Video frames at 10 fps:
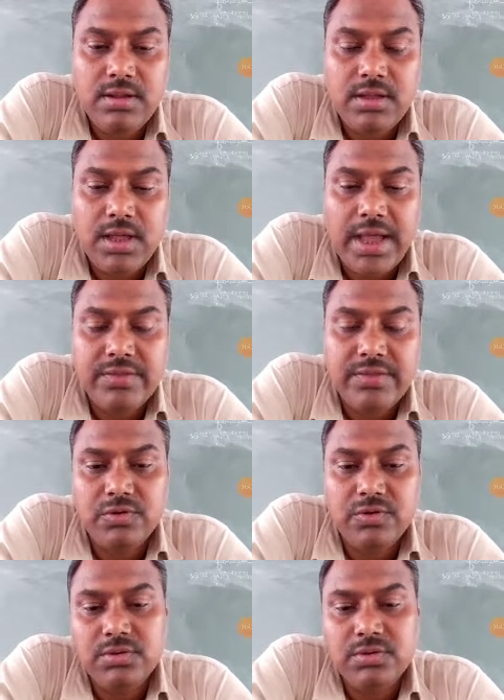As you
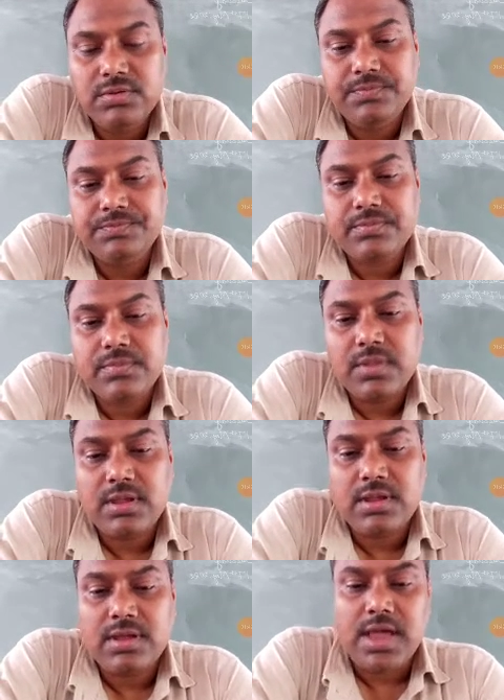know,
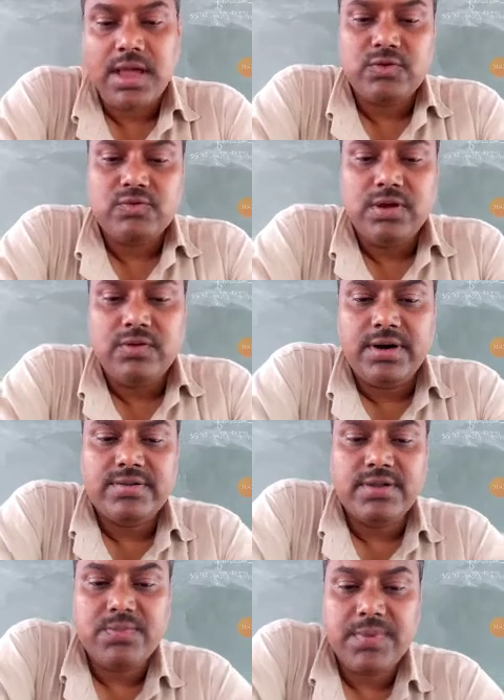actual words
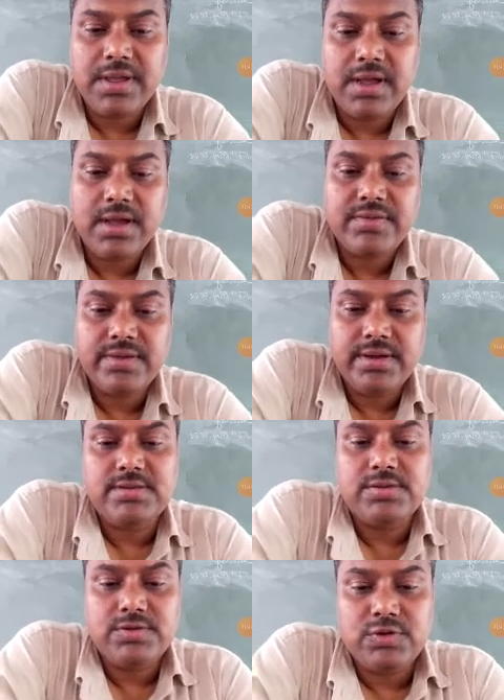speaker said.
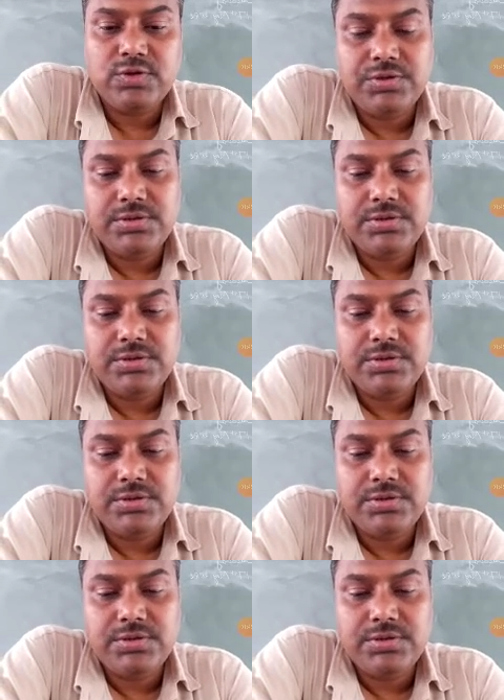Good.